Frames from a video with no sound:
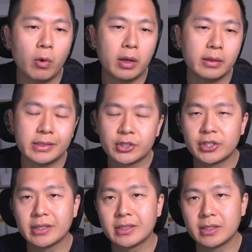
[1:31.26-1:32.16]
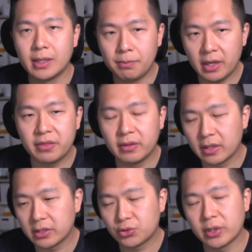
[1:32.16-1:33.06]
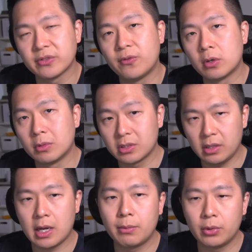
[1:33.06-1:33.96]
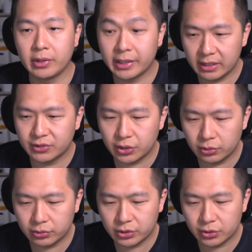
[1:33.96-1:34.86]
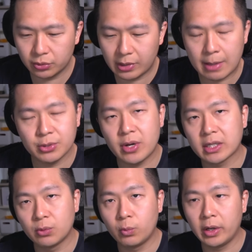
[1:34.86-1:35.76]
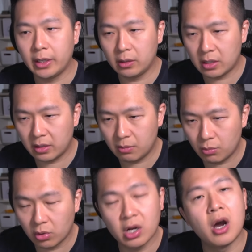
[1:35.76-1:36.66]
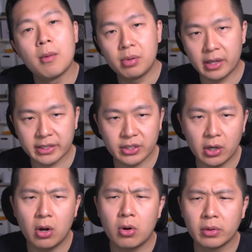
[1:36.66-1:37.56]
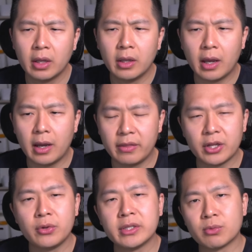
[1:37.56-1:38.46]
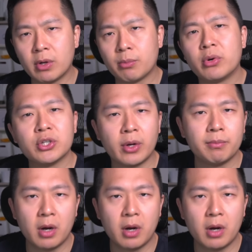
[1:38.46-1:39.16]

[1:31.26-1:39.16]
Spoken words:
Well, it's just a method that the transformers library gives you to abstract away a lot of the more complex code that you need to run a pre-trained